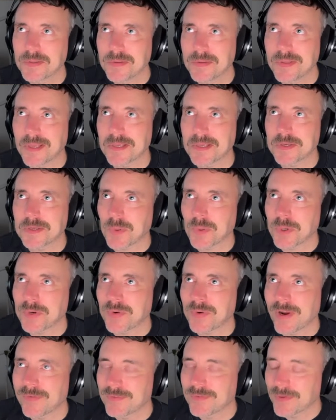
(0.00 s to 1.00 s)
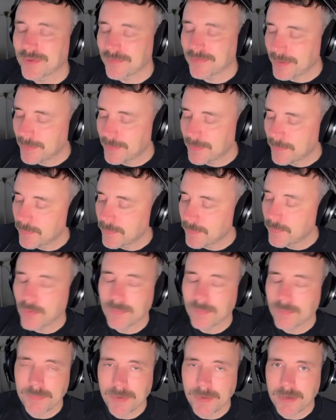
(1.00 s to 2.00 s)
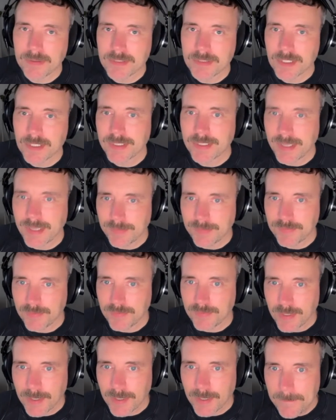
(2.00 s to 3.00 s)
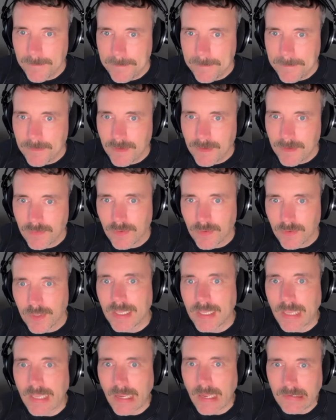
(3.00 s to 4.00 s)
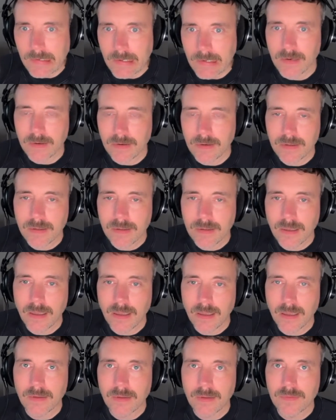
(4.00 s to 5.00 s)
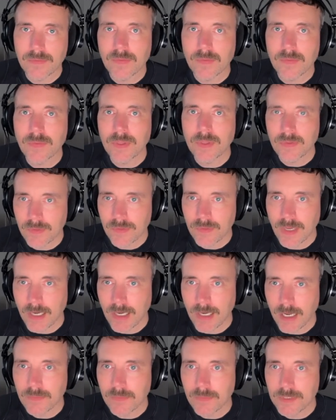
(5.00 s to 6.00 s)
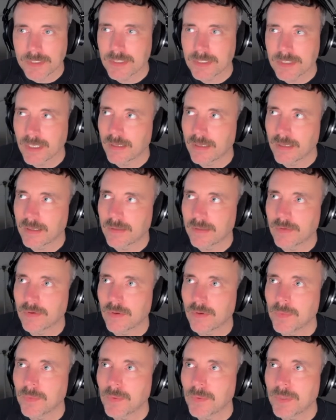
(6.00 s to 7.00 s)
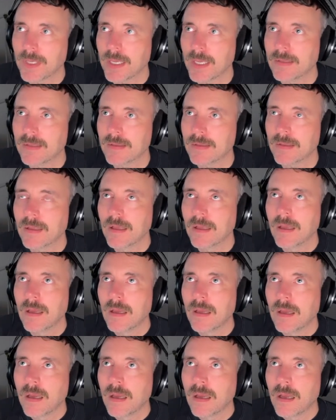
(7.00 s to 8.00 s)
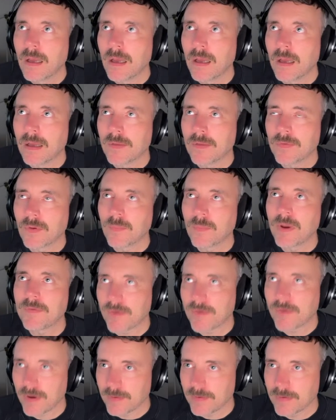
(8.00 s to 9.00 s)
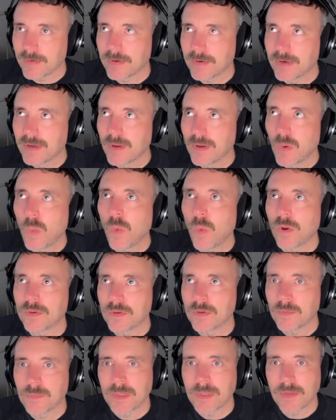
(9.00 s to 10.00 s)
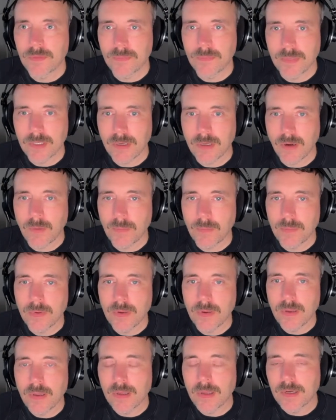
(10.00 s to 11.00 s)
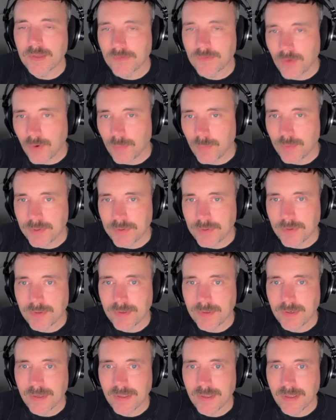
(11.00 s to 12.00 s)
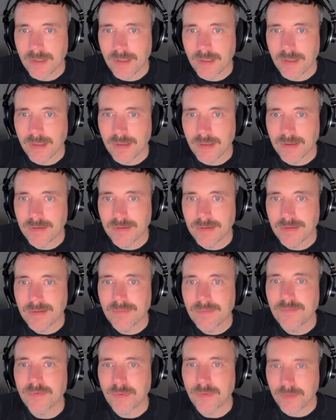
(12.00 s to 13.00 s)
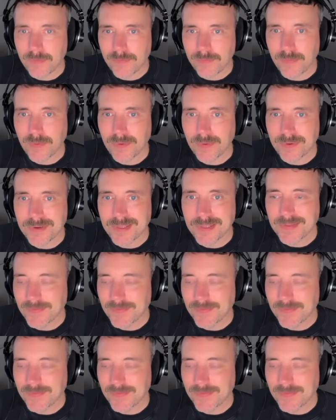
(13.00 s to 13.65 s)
take a short draft of it. Both my parents are deaf, so they can't hear. So we use sign language to communicate. So my father wanted me to become an interpreter for in